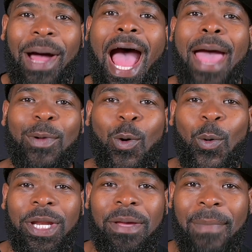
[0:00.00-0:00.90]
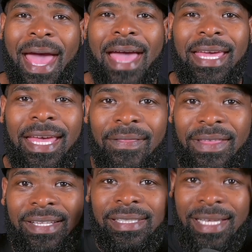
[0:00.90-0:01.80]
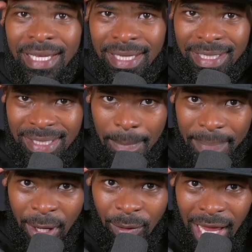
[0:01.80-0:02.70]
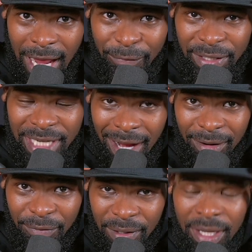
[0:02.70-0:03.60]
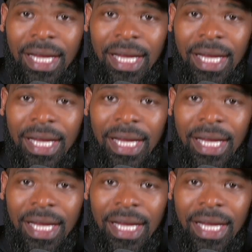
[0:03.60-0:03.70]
I'm Courtney Mack, and this is Beltline Photography.